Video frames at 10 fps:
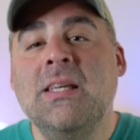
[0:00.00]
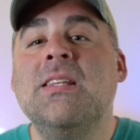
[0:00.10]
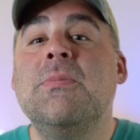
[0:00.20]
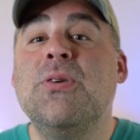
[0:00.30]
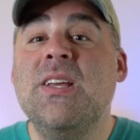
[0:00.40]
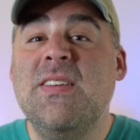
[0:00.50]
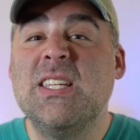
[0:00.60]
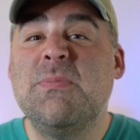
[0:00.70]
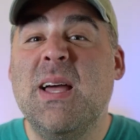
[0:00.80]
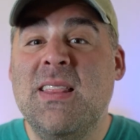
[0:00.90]
The previous
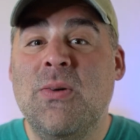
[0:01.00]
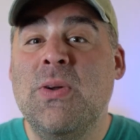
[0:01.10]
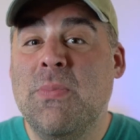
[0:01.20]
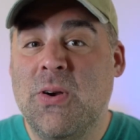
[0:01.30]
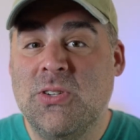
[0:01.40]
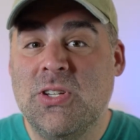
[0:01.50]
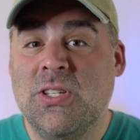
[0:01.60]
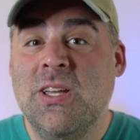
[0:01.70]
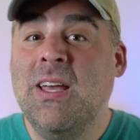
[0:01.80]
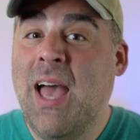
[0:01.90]
bed that we purchased
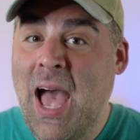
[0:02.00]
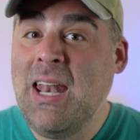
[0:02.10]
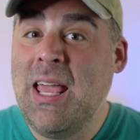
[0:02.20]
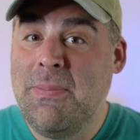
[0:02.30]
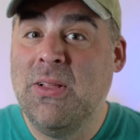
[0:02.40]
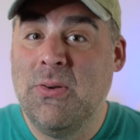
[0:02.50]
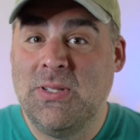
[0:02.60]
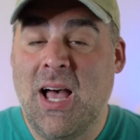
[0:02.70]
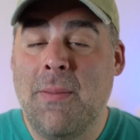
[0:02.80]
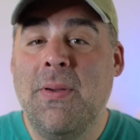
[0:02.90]
had a pillow
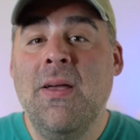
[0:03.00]
top,